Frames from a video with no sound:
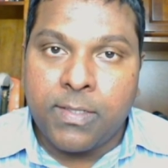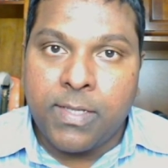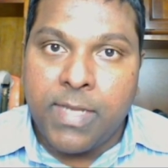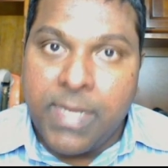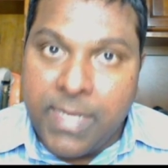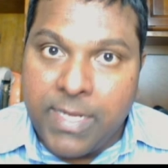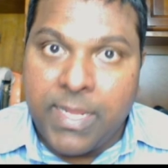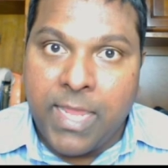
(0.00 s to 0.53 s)

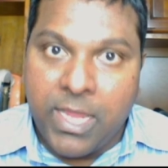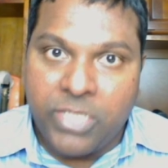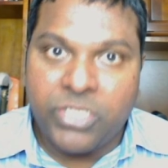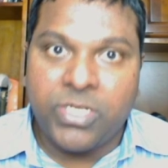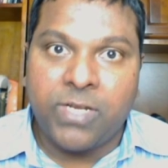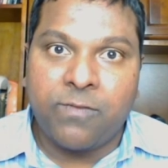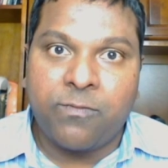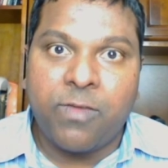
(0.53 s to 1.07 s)

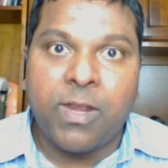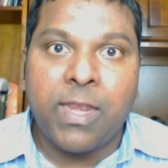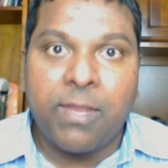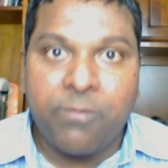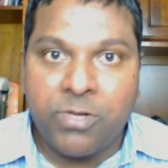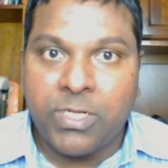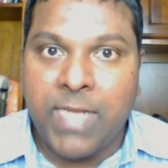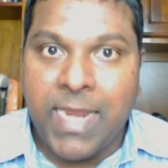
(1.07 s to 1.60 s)
indication for
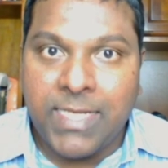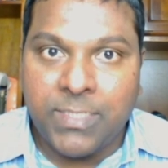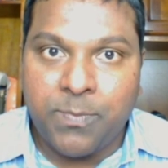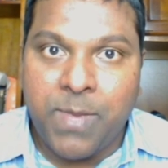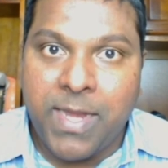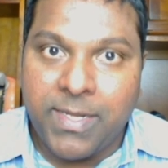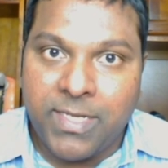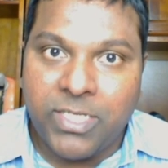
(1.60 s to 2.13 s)
liver
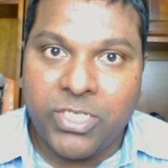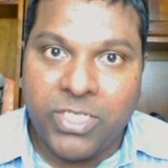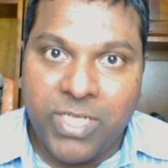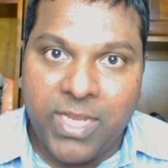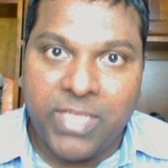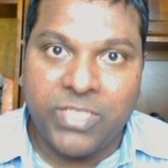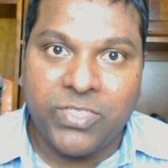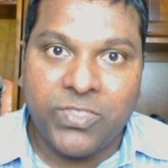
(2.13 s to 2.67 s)
transplantation
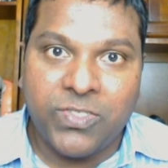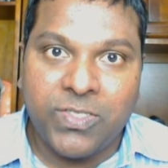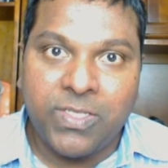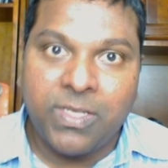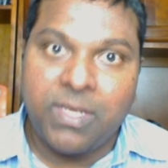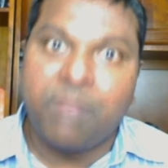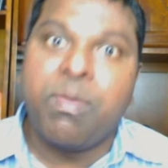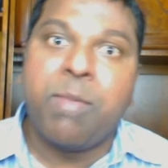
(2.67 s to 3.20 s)
is,
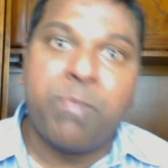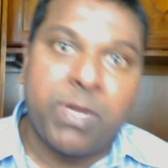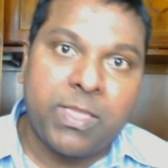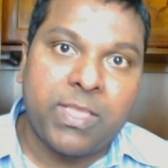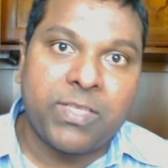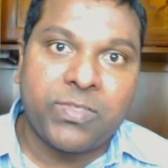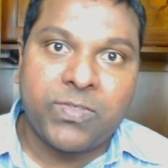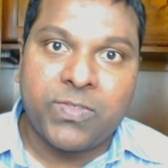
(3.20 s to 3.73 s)
remember
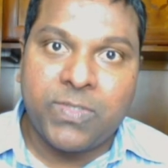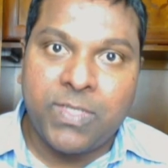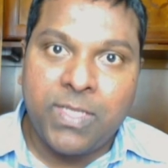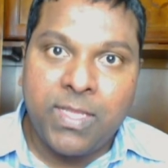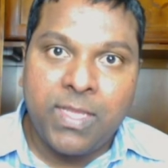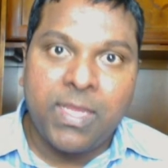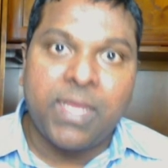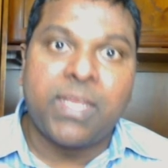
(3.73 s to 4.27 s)
this,
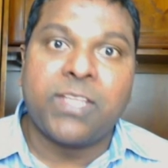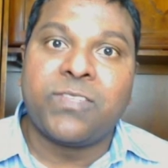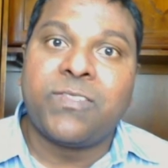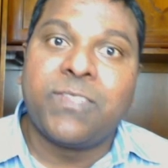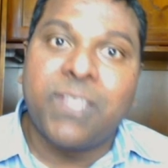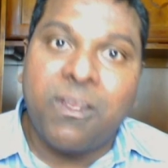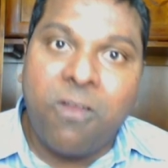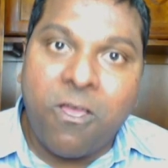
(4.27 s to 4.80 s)
it is
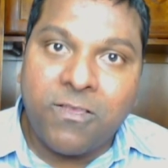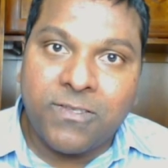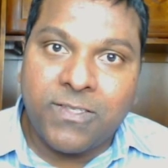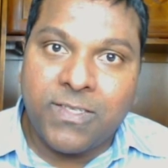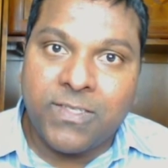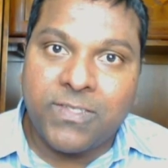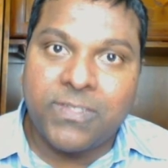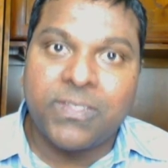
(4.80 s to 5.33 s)

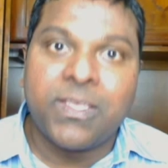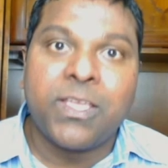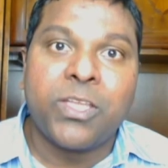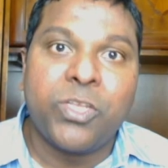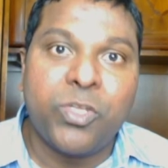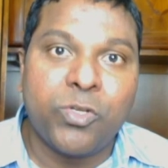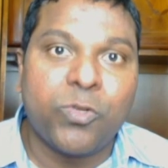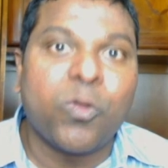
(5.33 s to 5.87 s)
cirrhosis
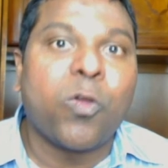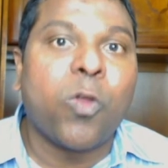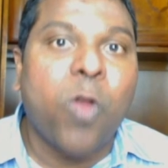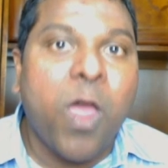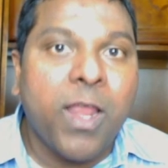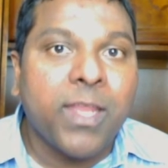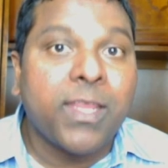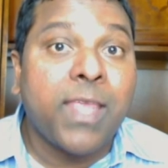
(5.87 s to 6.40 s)
due to
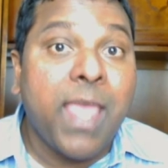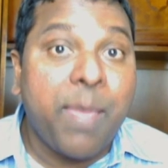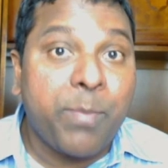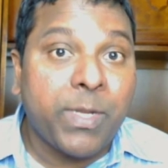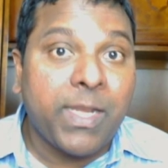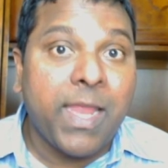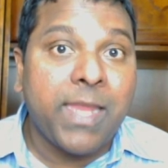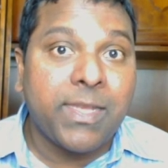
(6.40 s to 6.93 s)
chronic
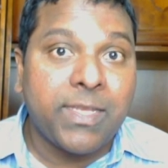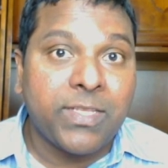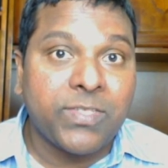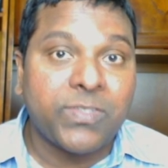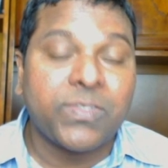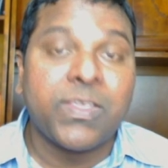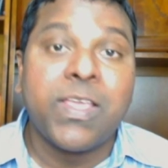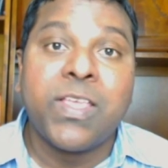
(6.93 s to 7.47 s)

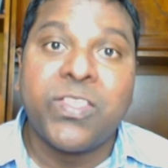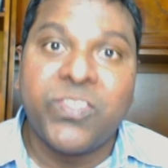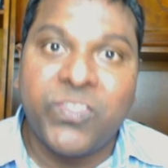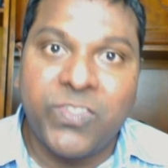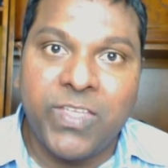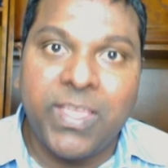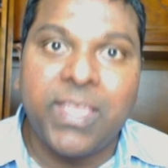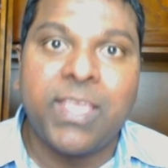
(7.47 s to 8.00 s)
hepatitis
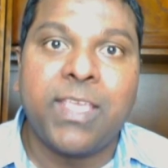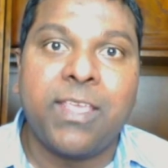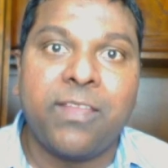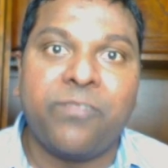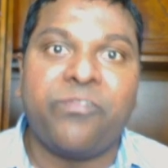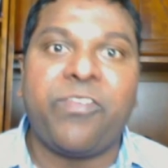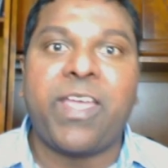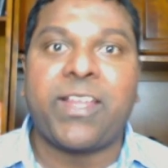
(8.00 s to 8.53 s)
C
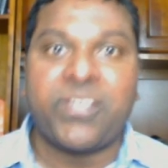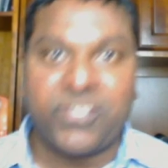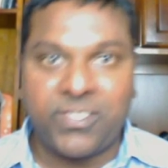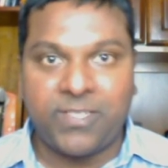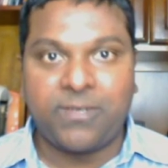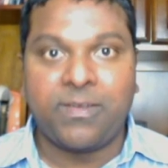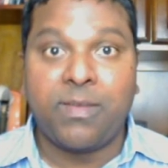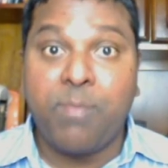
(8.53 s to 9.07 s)
infection.
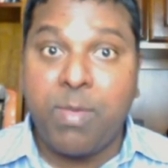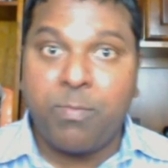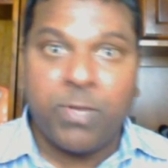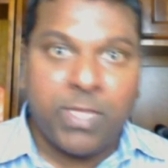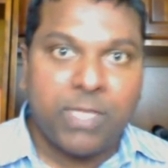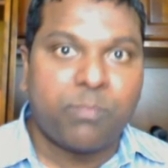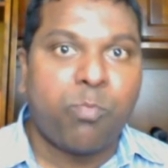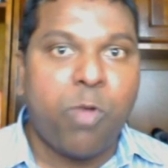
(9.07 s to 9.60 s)
Remember
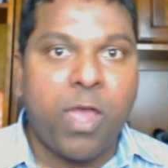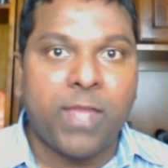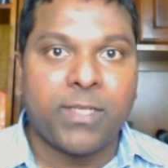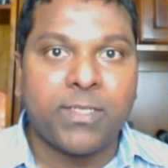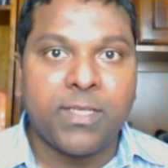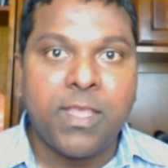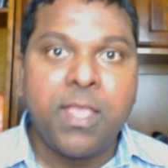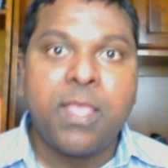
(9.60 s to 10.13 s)
the
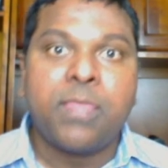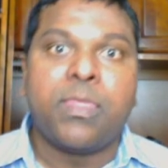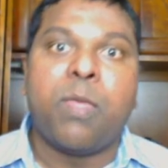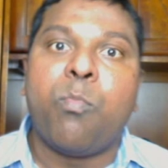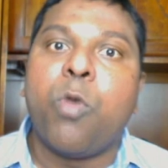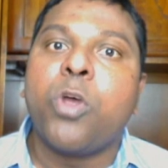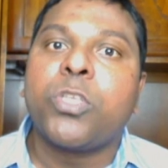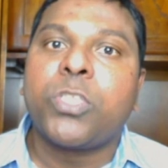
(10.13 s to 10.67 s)
point. The
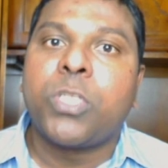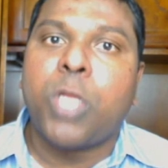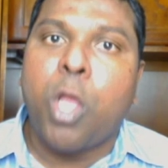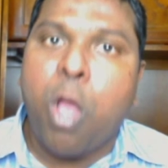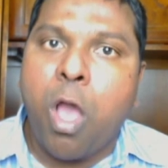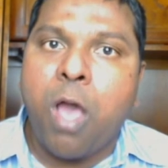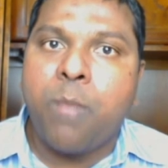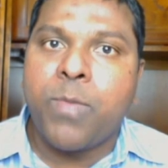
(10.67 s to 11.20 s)
most
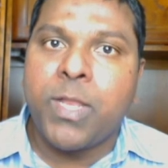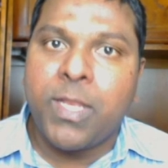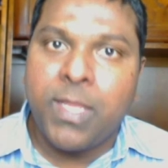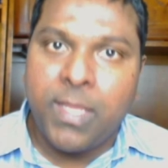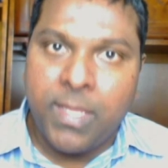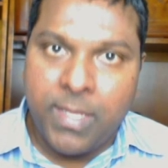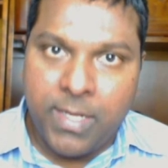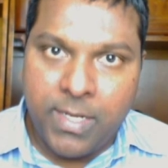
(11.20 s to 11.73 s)
common
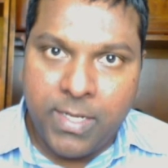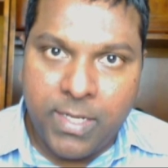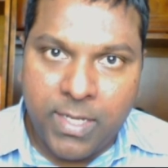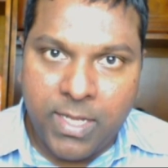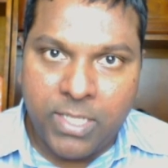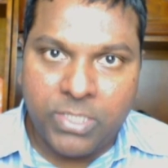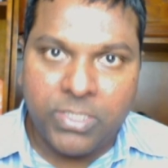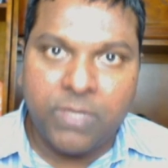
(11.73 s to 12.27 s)

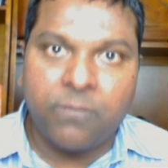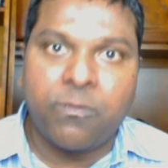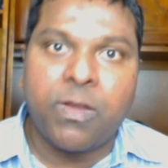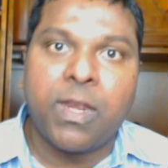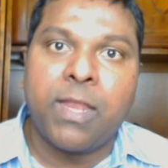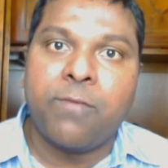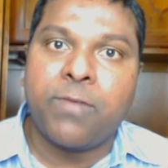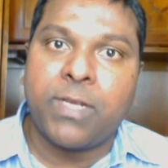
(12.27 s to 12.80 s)
indication
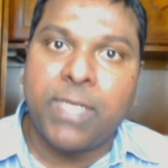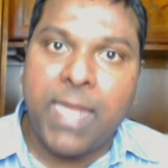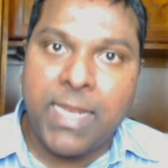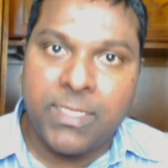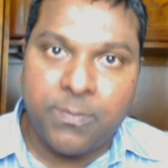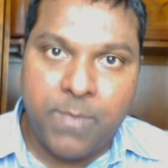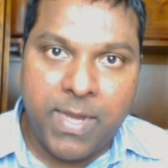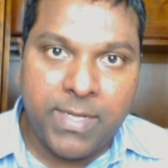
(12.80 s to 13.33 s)
for liver
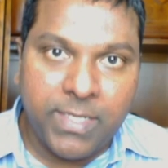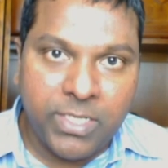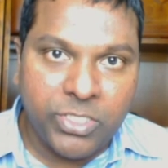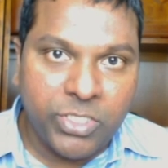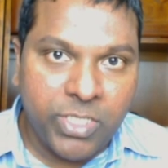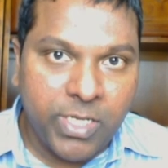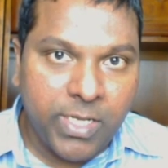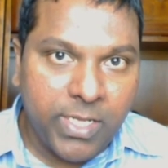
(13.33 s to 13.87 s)

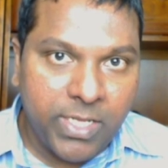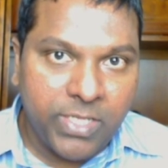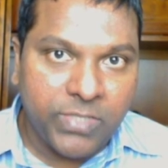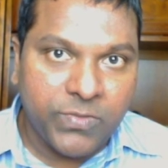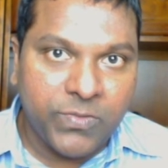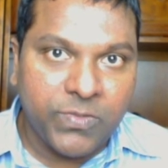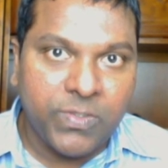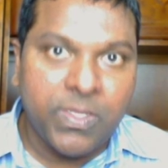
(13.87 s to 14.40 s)
transplantation
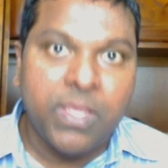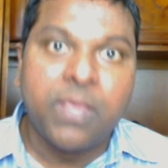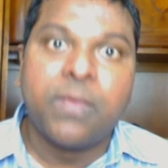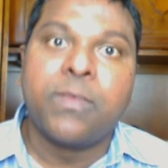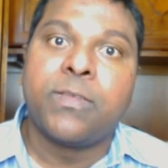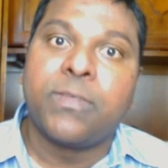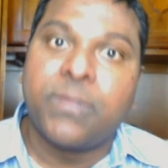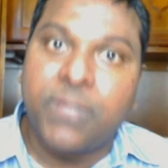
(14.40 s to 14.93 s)
is
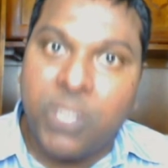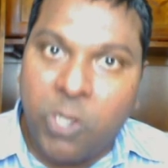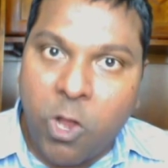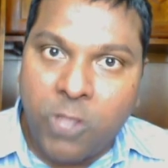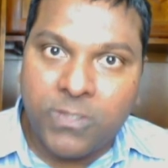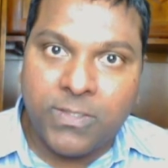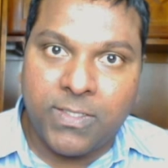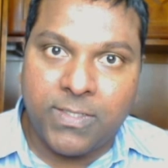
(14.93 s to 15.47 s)

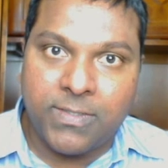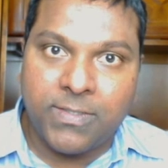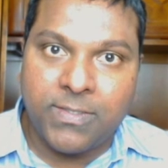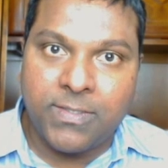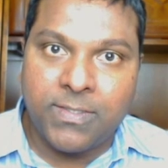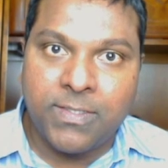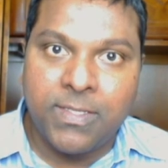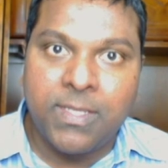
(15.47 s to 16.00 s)

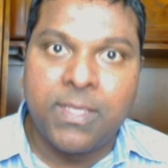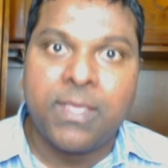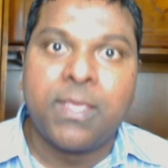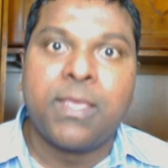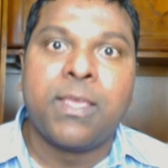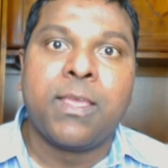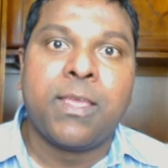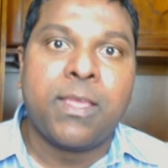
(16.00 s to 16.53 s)
cirrhosis
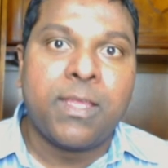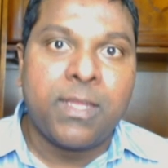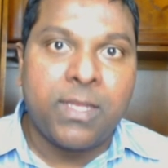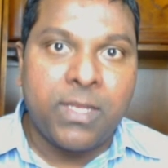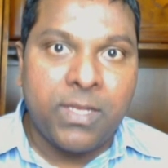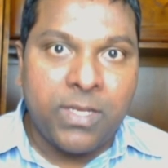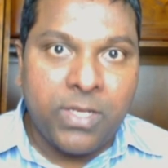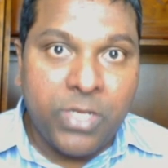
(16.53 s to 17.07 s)

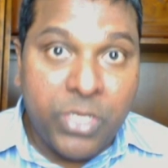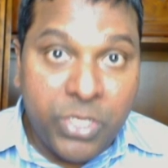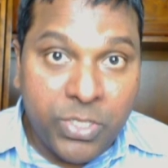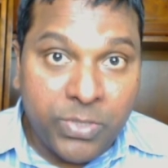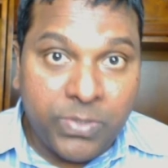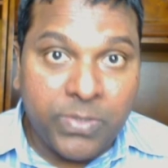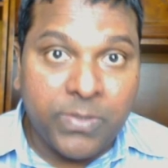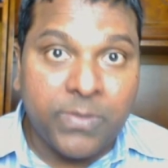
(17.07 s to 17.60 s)

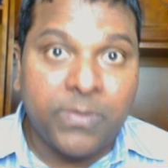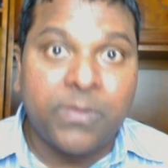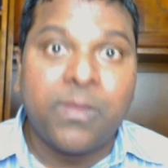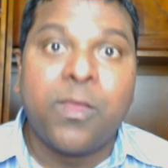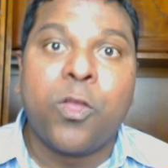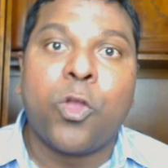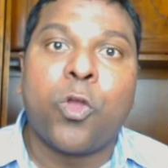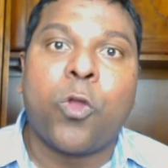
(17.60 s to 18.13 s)
due to
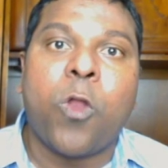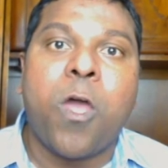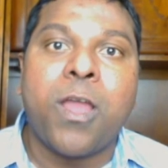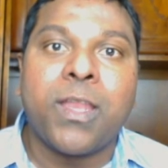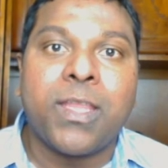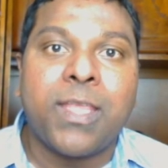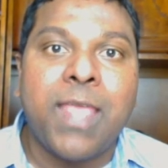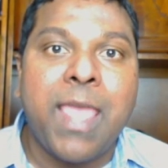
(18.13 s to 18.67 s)

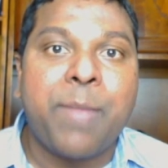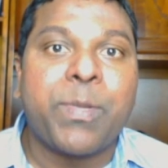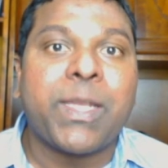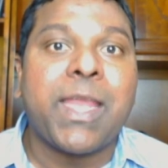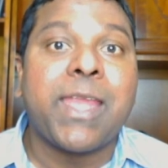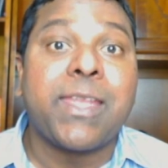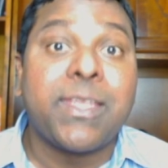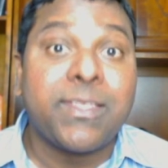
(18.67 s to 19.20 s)
chronic
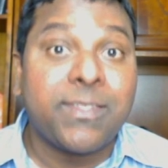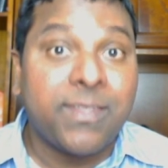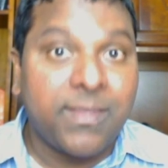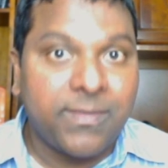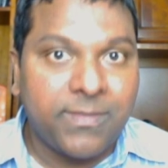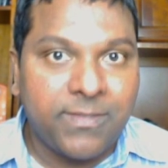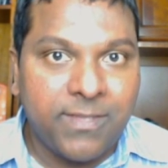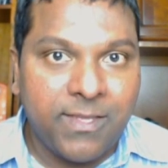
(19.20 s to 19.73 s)
hepatitis
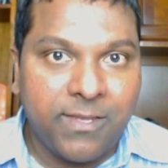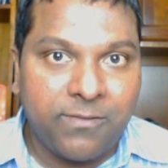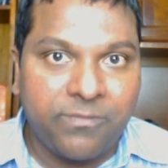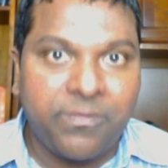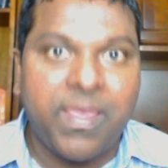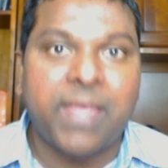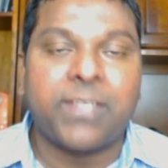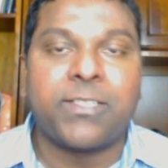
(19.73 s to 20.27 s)
C
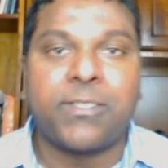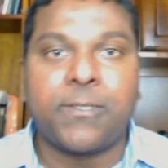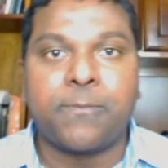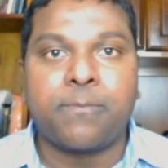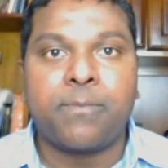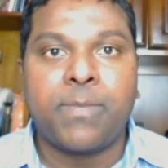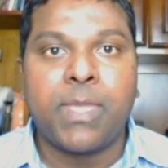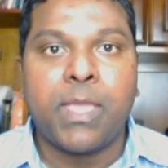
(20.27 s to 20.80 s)
infection.
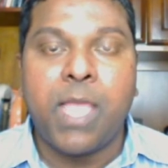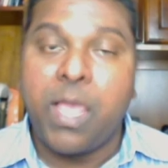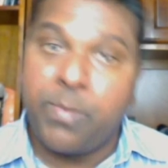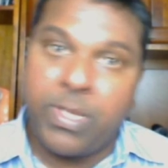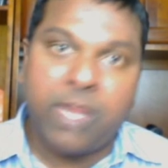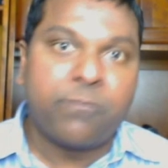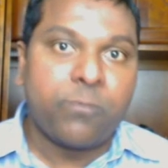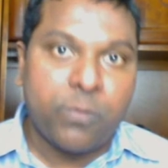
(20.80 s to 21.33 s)
I
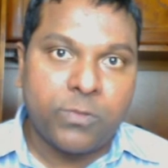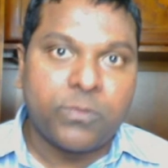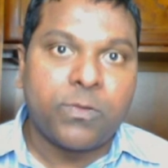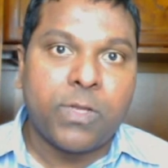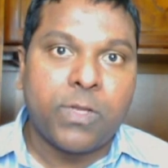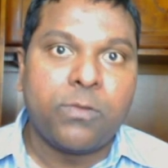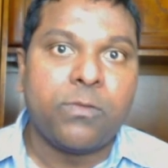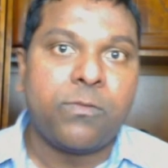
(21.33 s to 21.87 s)
mean, of course, you
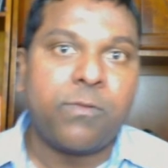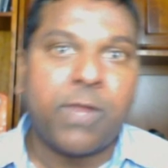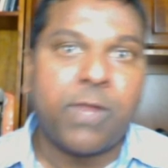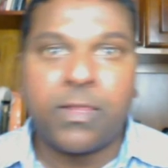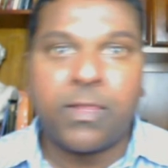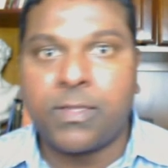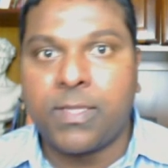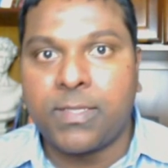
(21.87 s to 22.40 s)
can do for
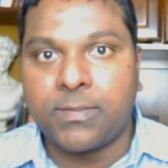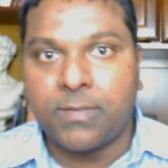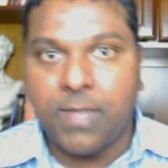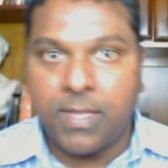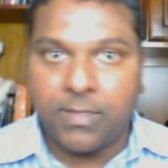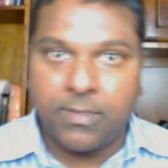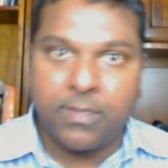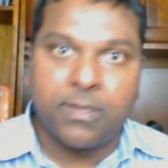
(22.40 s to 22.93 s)
other things
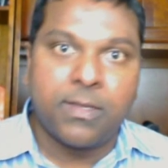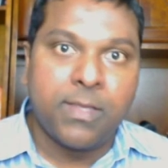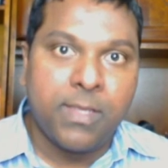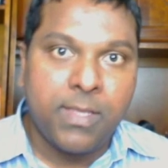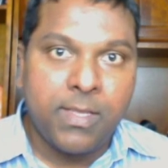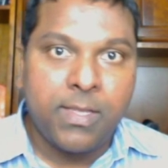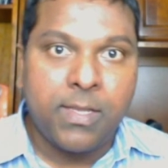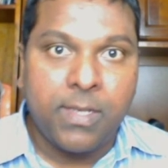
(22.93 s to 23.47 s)
like uh,
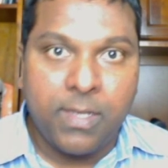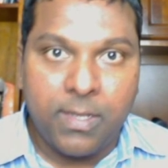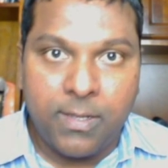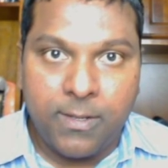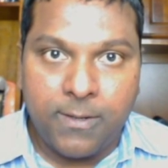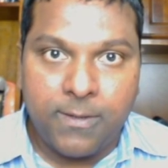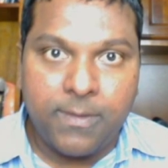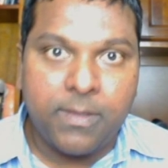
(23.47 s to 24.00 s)

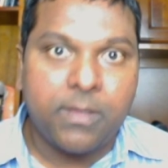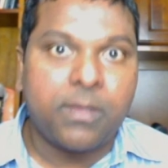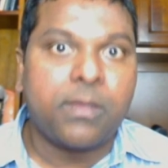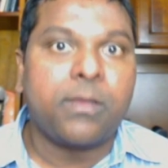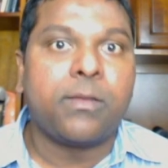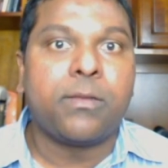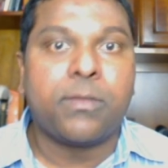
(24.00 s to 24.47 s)
uh,